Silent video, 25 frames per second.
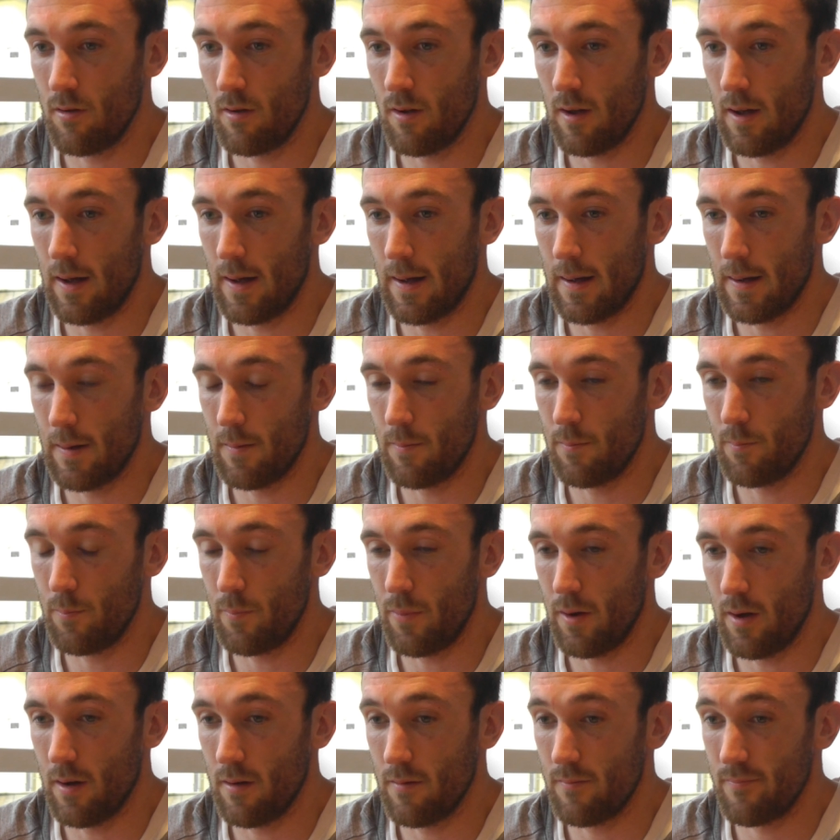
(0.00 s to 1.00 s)
Um,
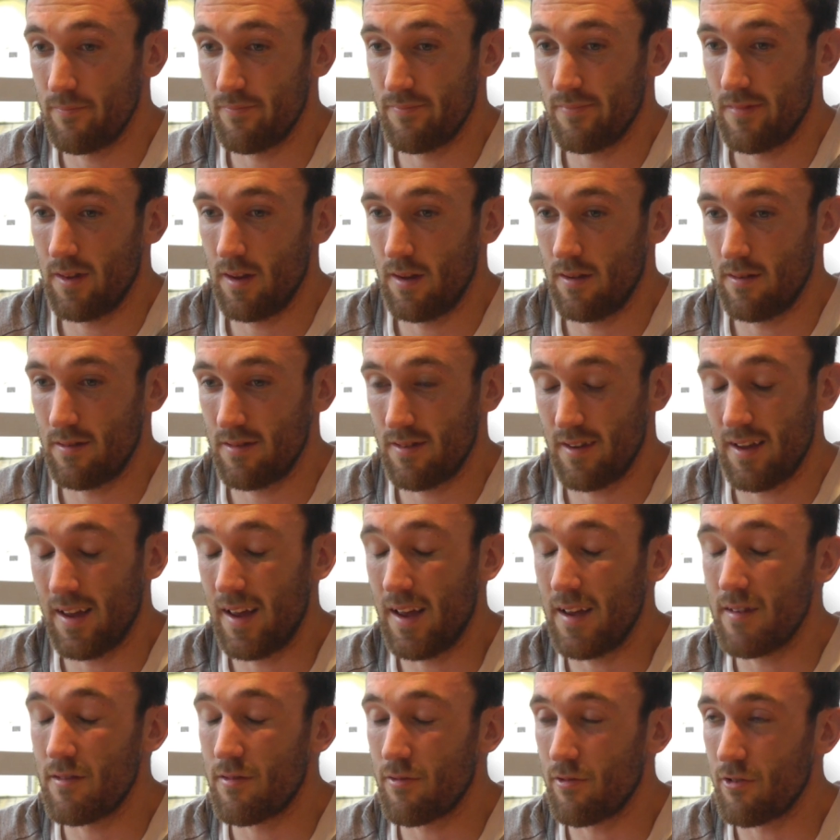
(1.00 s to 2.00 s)
but it's
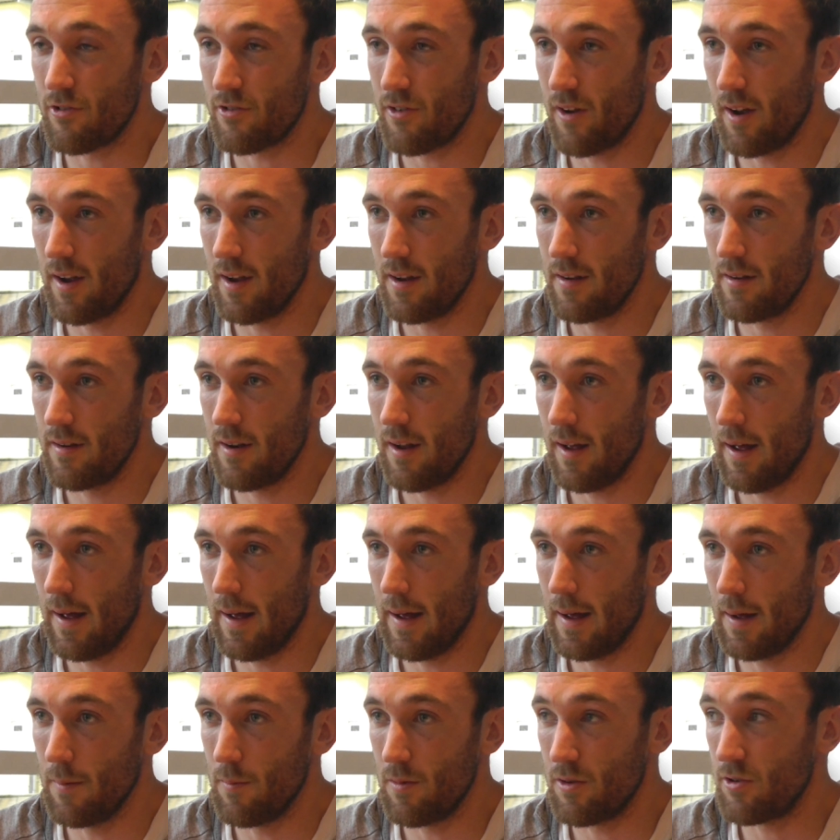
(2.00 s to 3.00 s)
it is frustrating.
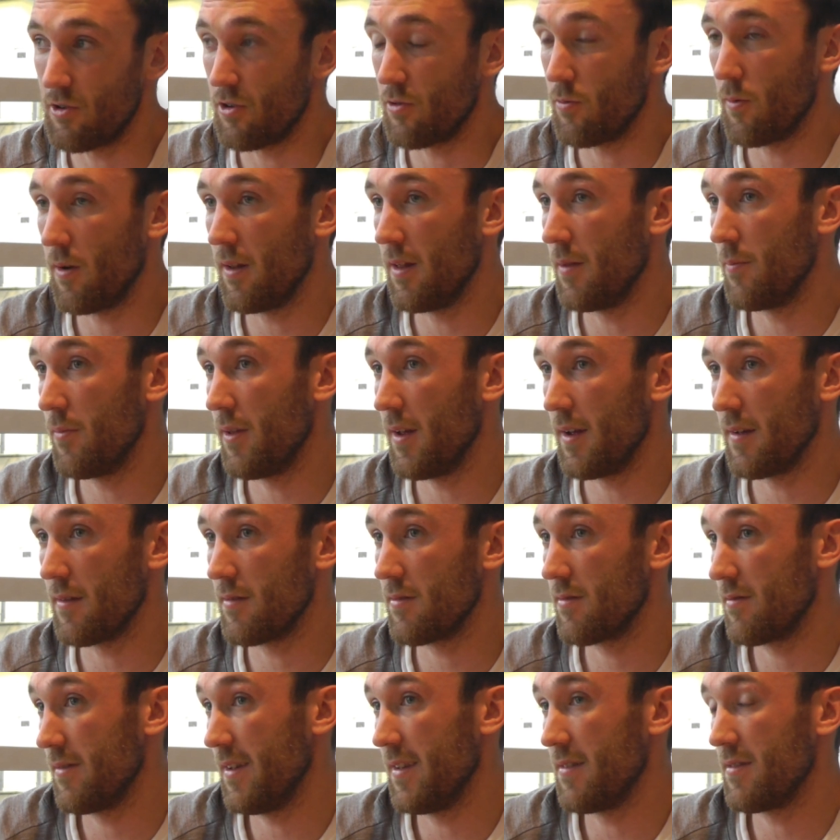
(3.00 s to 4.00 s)
Um, it's just one of the
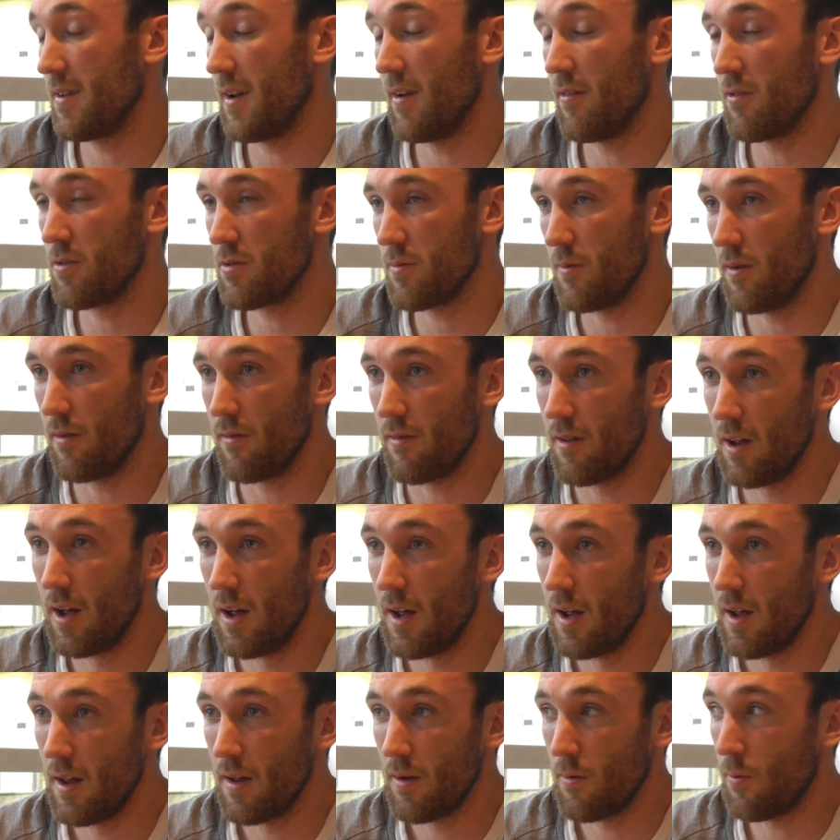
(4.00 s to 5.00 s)
things. It's inevitable
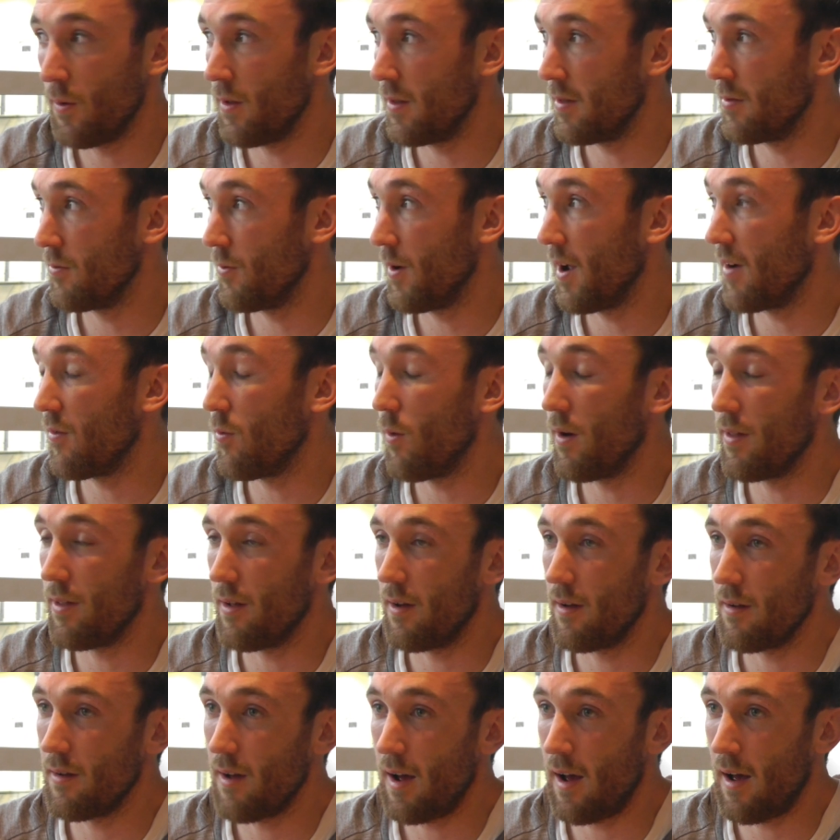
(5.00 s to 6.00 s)
when we have
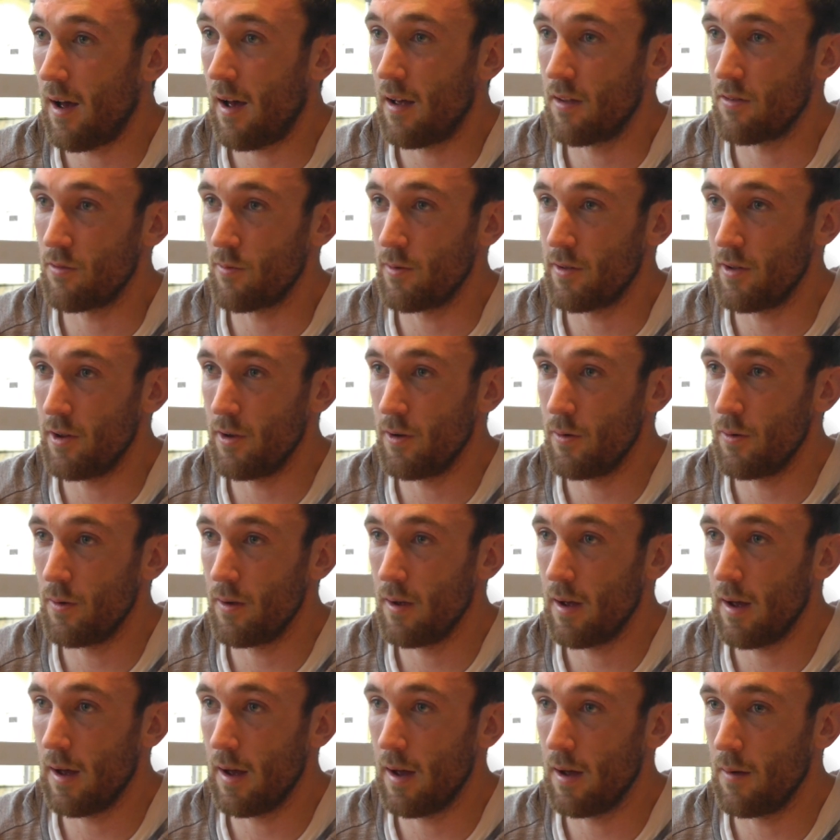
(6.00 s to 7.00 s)
weather as we do.
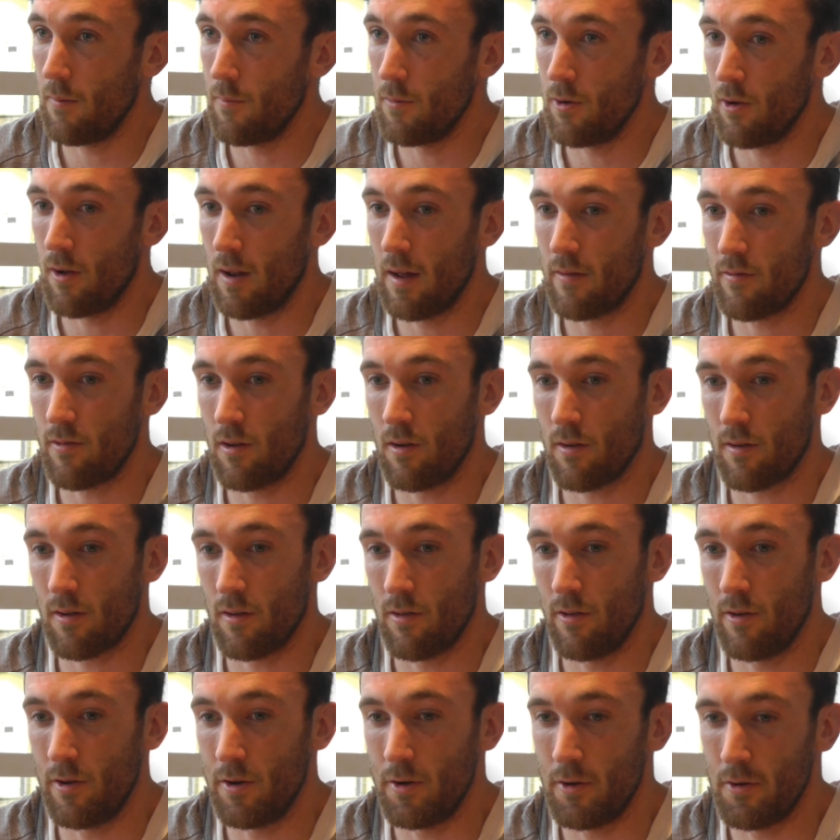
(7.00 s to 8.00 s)
Um, you know, we have to look at
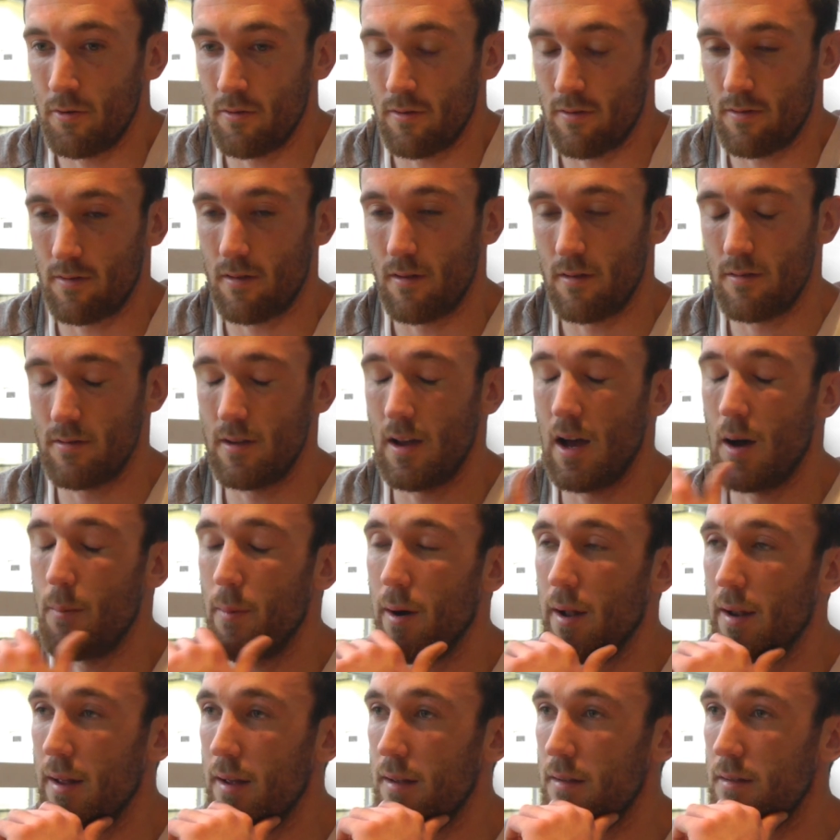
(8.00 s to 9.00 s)
the news and see how
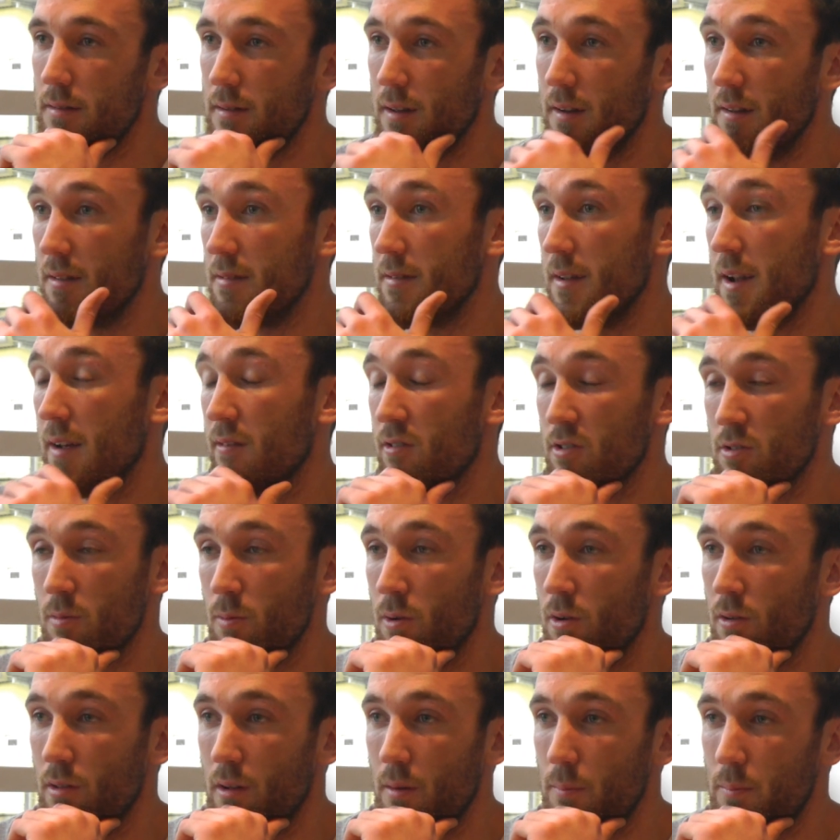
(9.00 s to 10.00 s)
bad it is. That it's
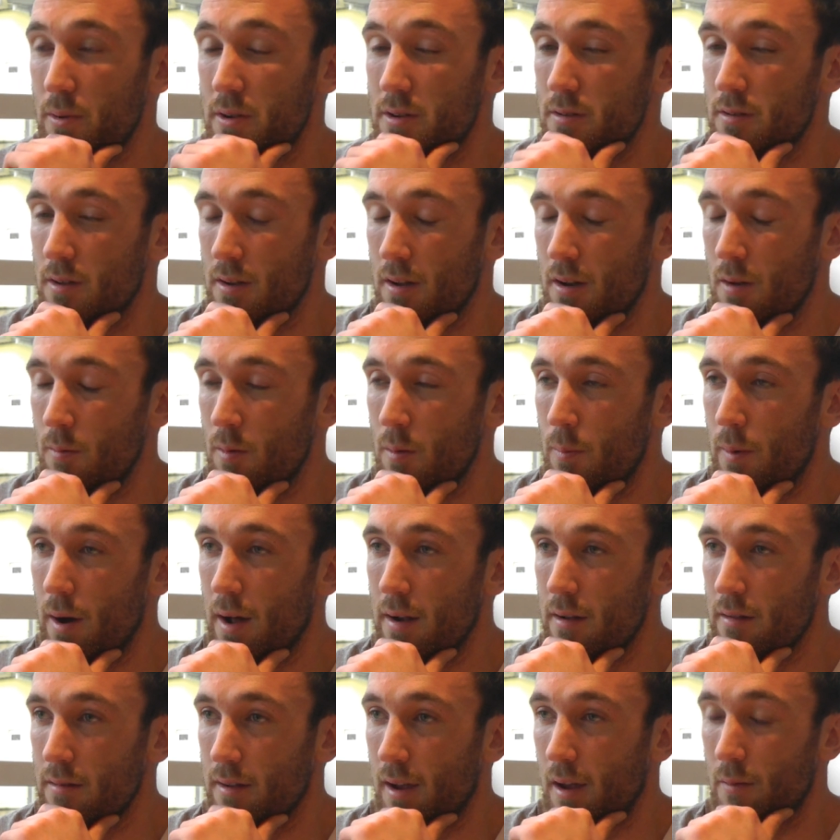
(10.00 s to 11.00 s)
inevitable that pitches are going to be bad
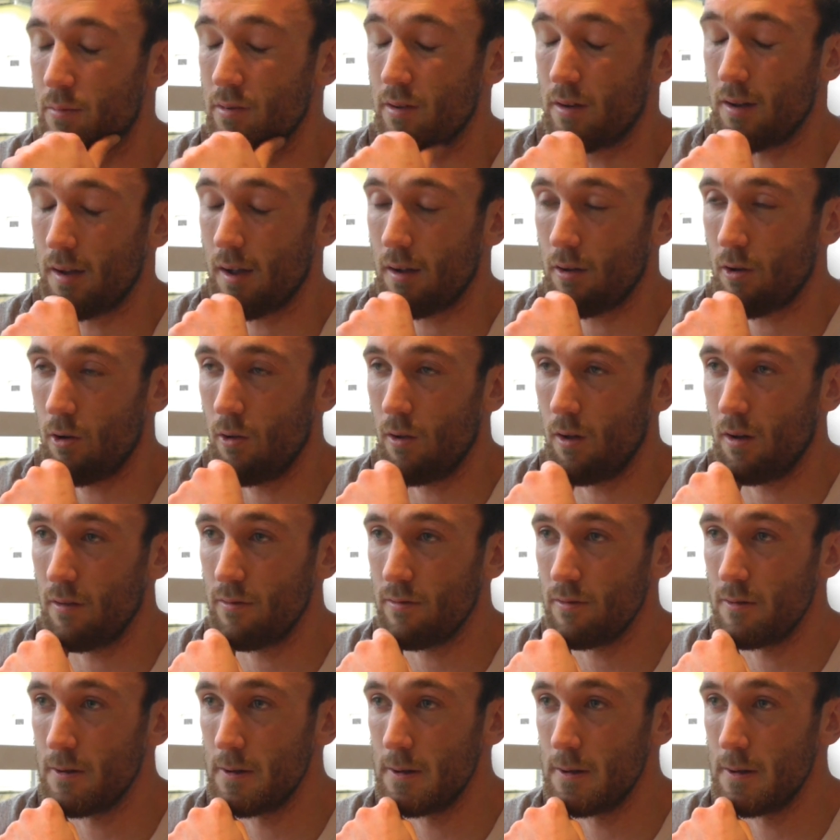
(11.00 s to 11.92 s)
and the games are going to get called off.